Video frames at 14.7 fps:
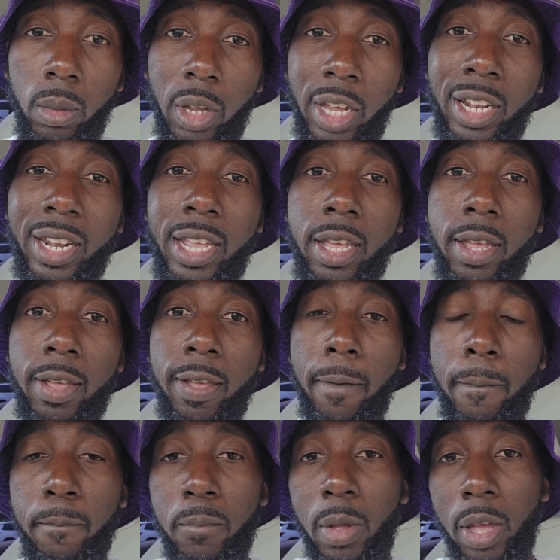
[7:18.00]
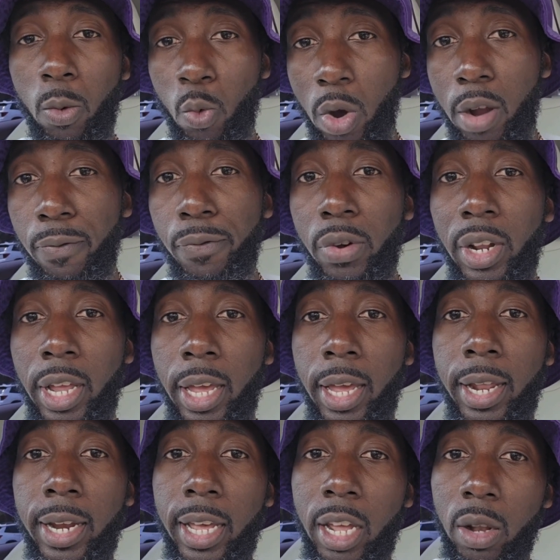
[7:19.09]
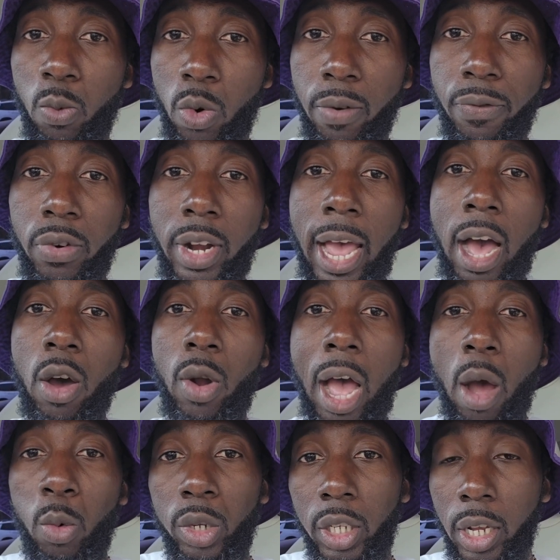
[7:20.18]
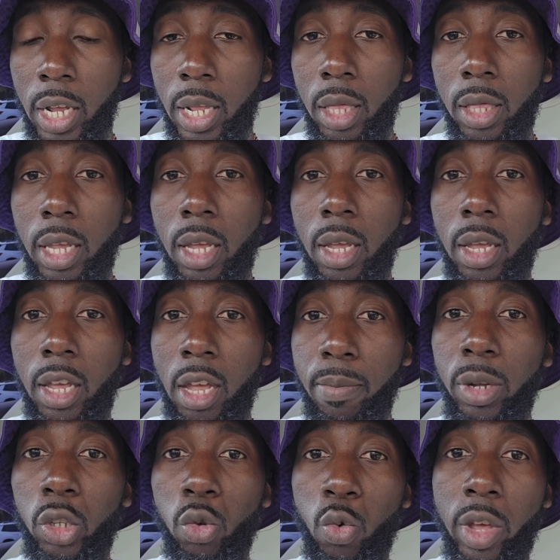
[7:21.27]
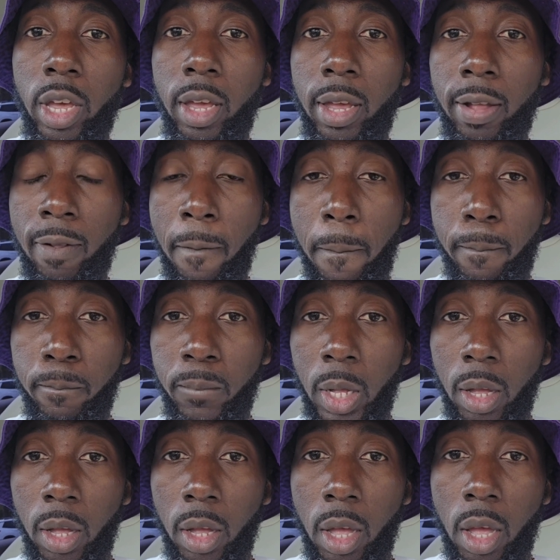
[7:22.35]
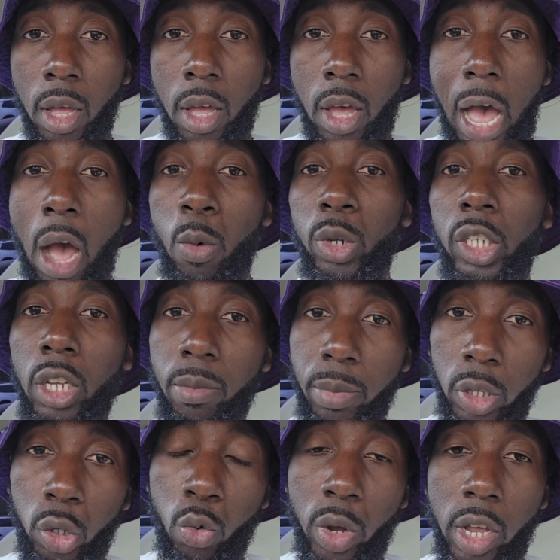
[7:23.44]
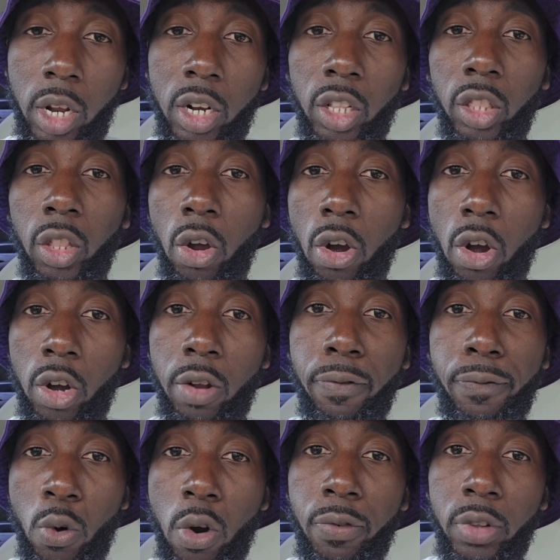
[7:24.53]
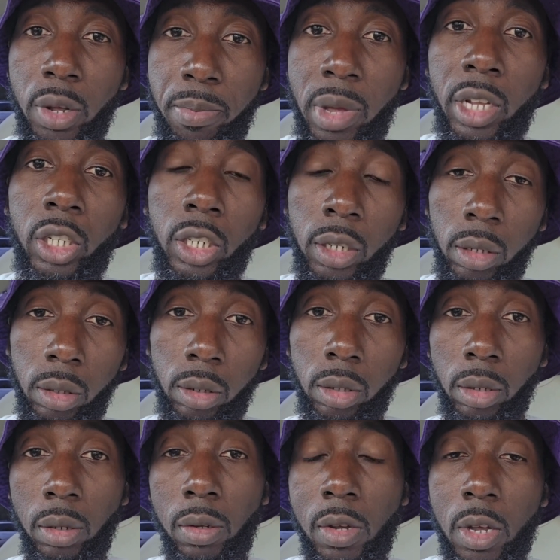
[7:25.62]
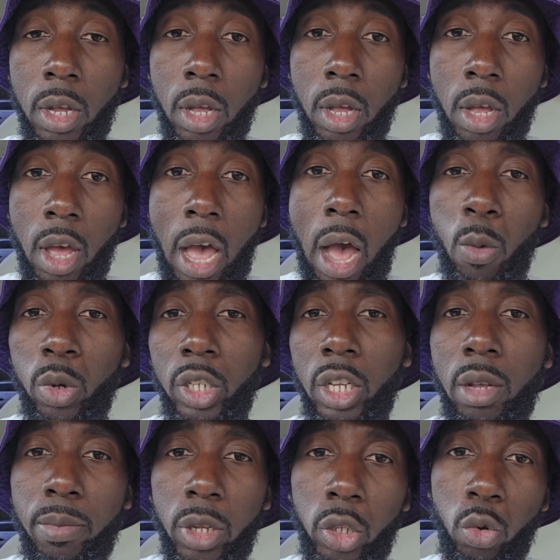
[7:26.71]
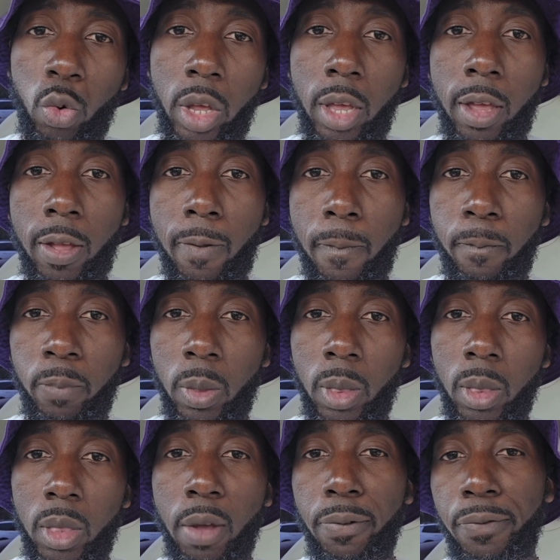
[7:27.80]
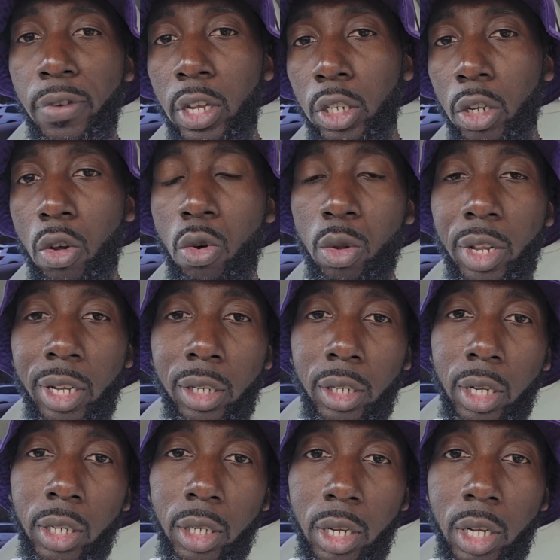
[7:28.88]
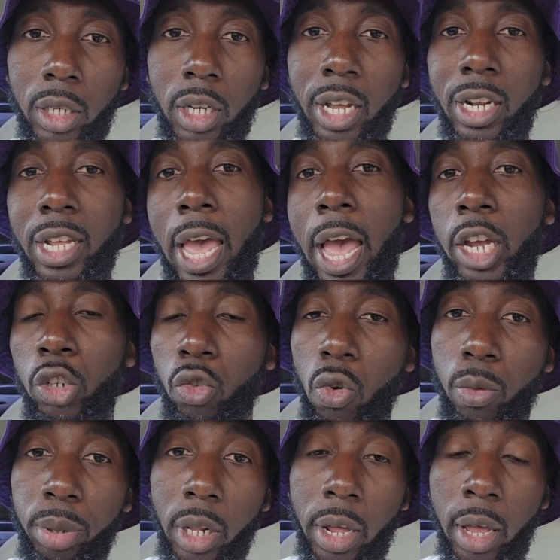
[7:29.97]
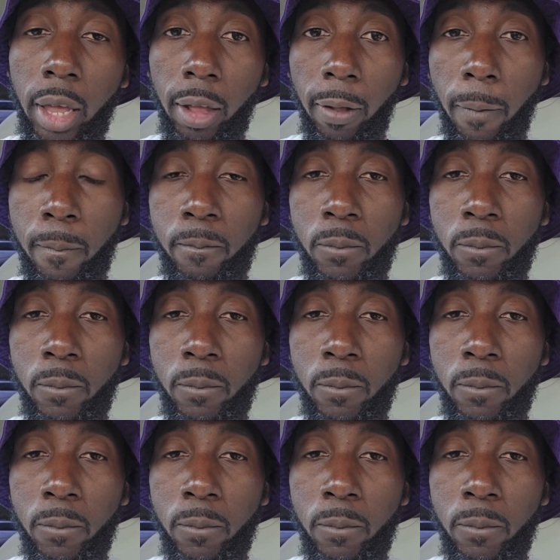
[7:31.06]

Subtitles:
in the 1 foot in and 1 foot out. I was in between the third and fourth dimensions. I was in between the physical existence and the astral plane.